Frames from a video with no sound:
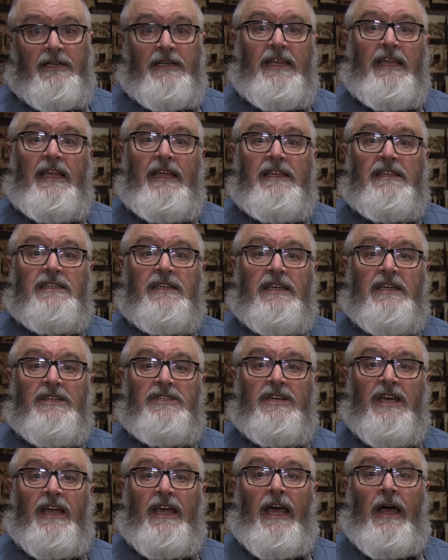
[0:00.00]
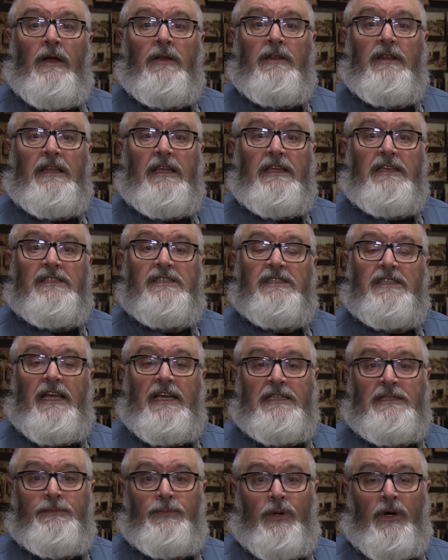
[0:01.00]
Teens can check out the
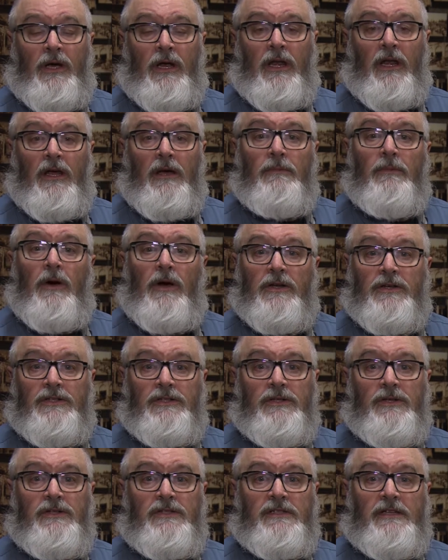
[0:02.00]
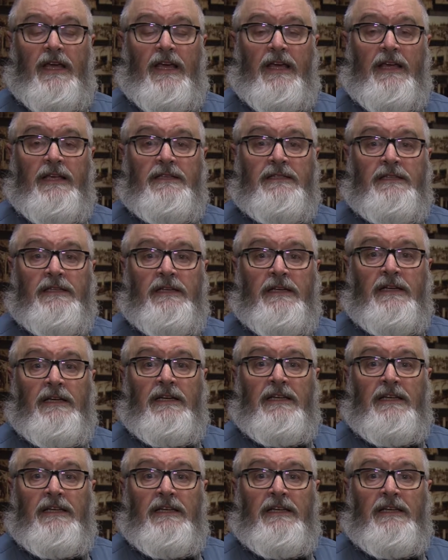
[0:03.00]
Sketchbook Club on Tuesdays,